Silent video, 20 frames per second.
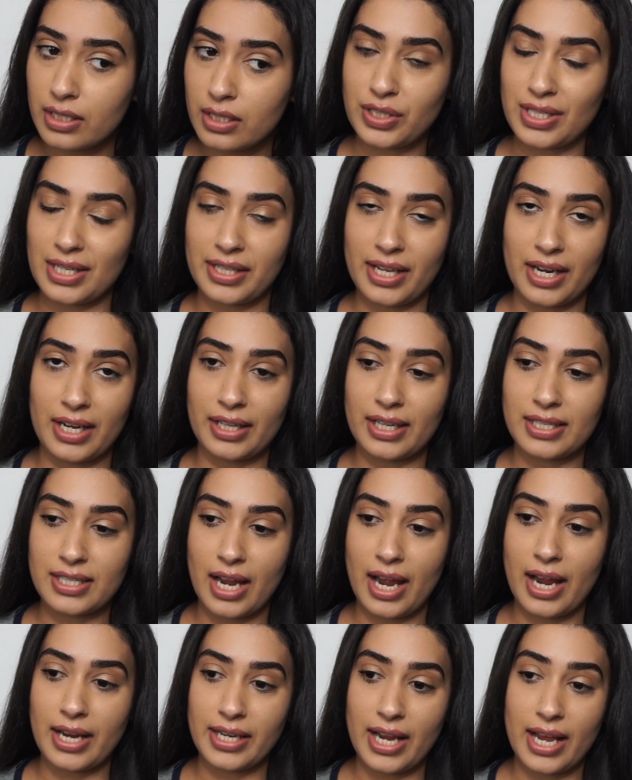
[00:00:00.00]
So at the end of the
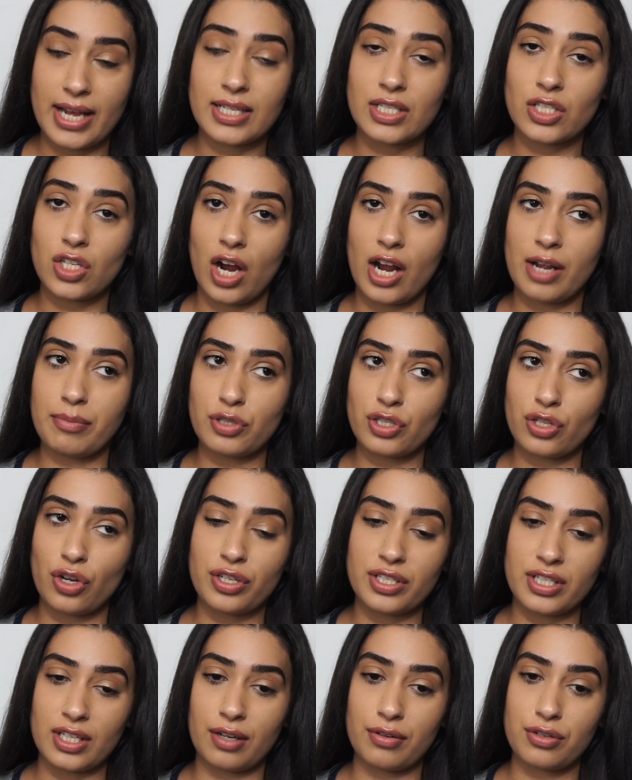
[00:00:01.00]
day, yes, I am so
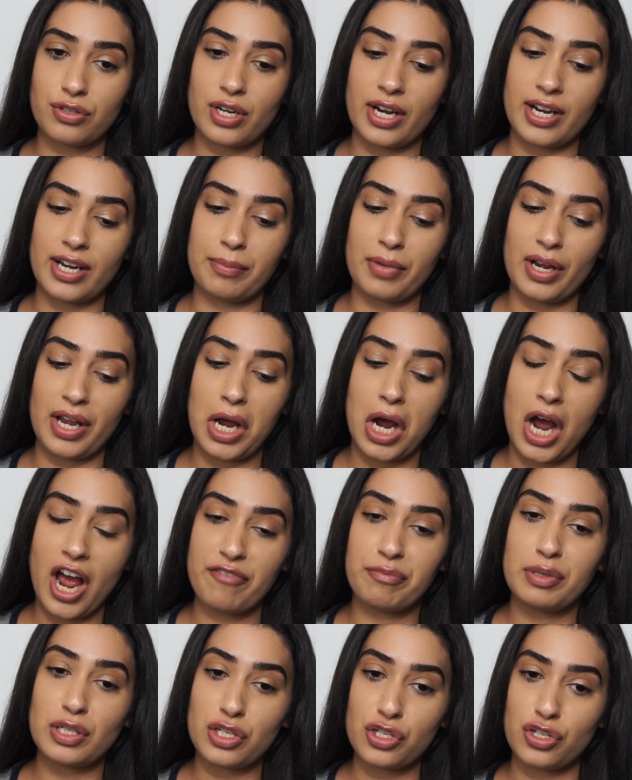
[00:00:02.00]
sick of straightening my hair. I
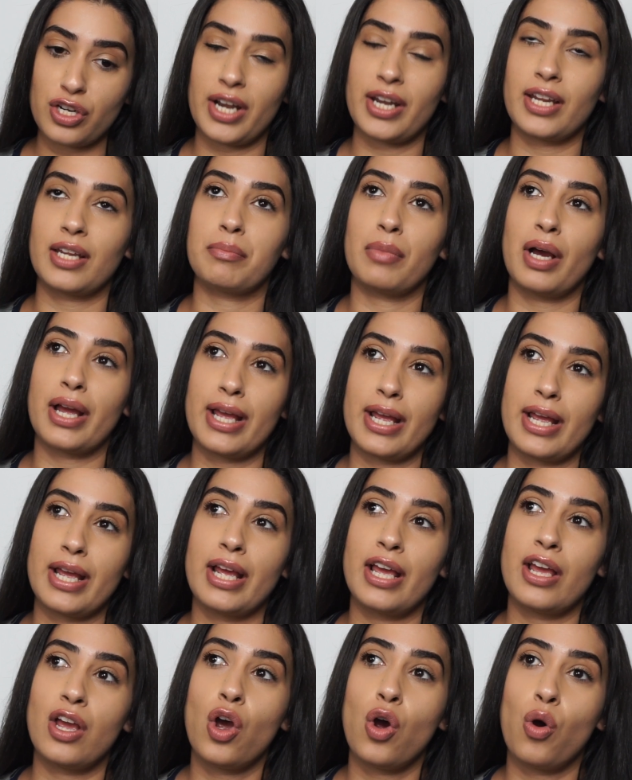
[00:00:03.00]
have been straightening my
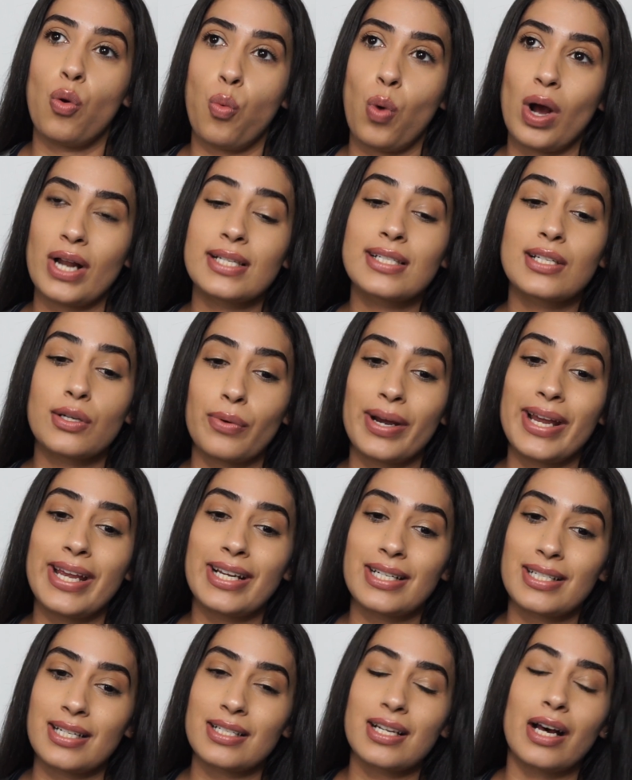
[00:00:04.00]
hair once a
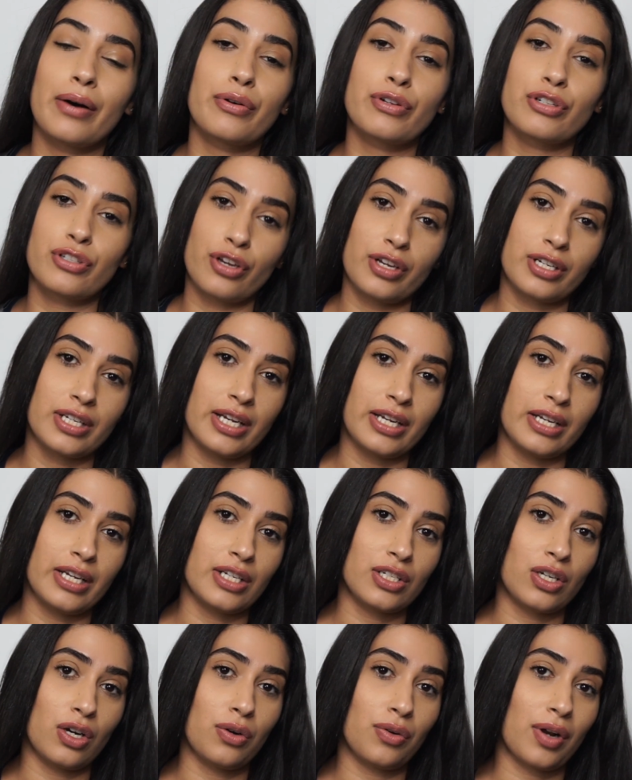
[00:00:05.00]
week since I was 13
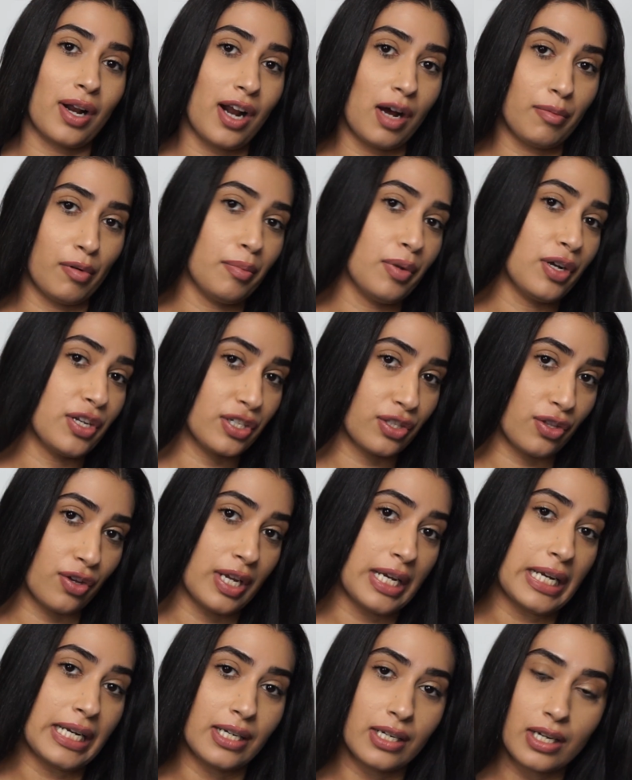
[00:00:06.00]
years old, and I'm almost
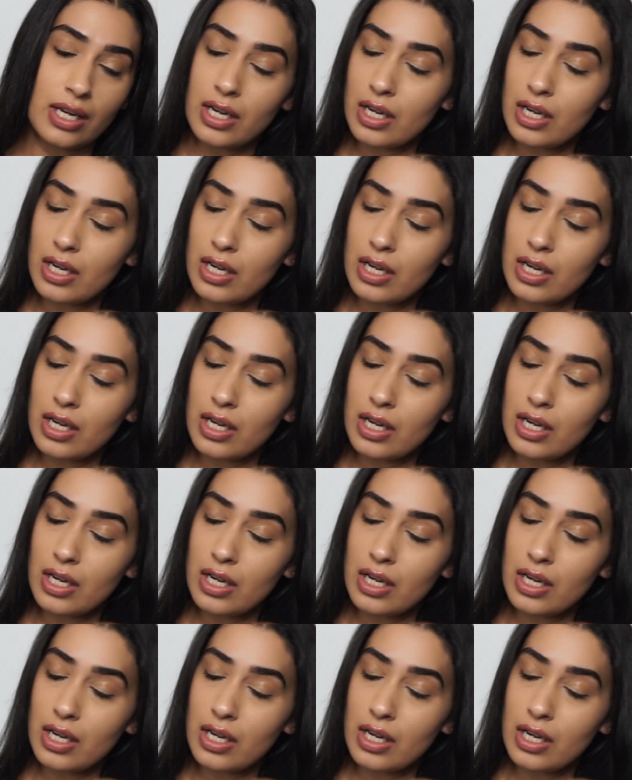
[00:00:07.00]
30.